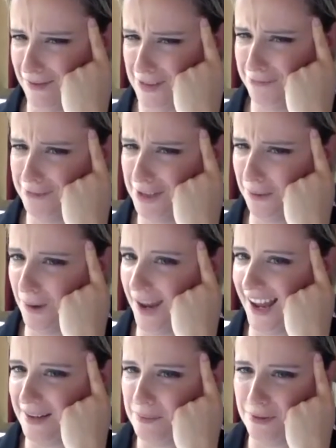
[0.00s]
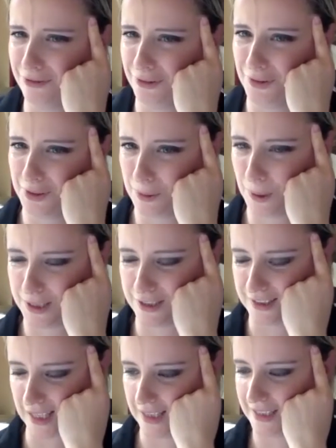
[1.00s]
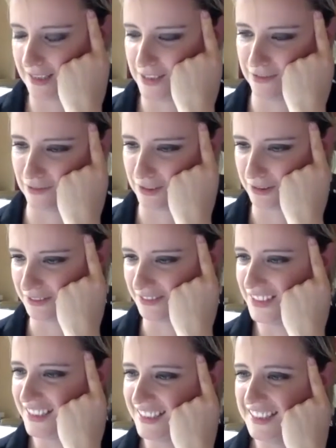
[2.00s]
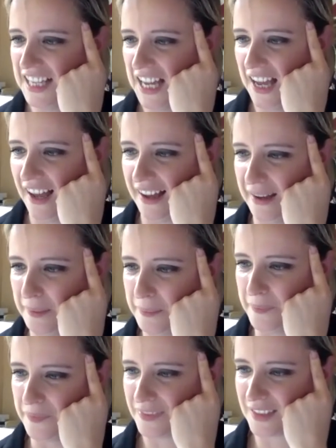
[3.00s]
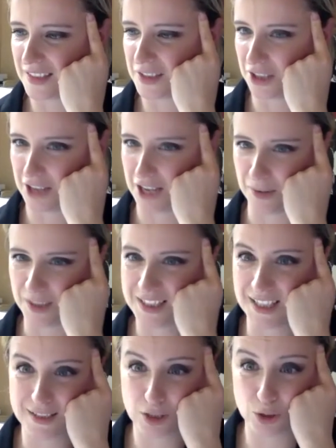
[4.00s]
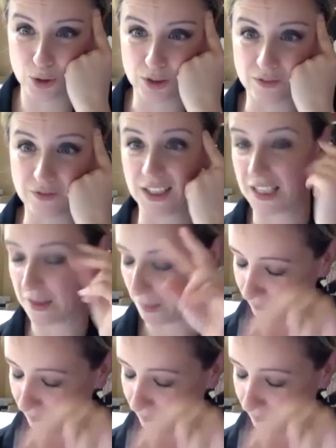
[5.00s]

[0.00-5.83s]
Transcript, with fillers: to run away before the questions get too difficult. Um, so no, I tend to sort of I keep my